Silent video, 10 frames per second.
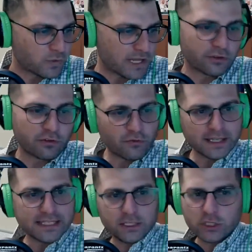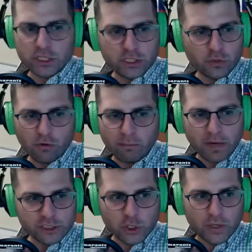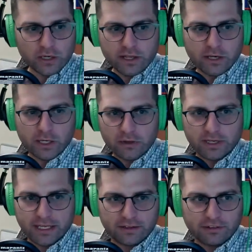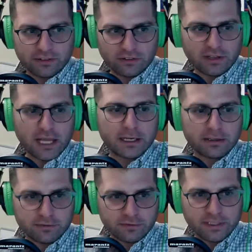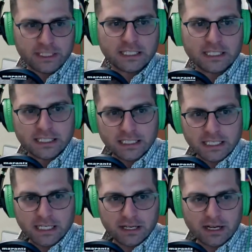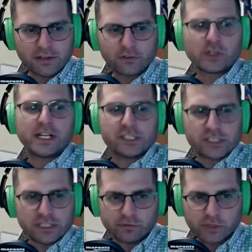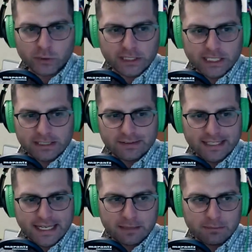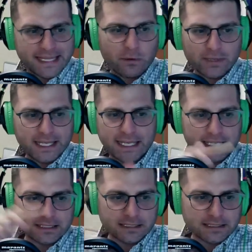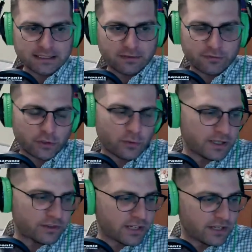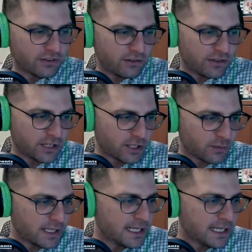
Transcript: was a fun. You were much quicker than our other guests. There's a lot of consternation frequently on this game, but they don't get the food ones. I guess you got a good one.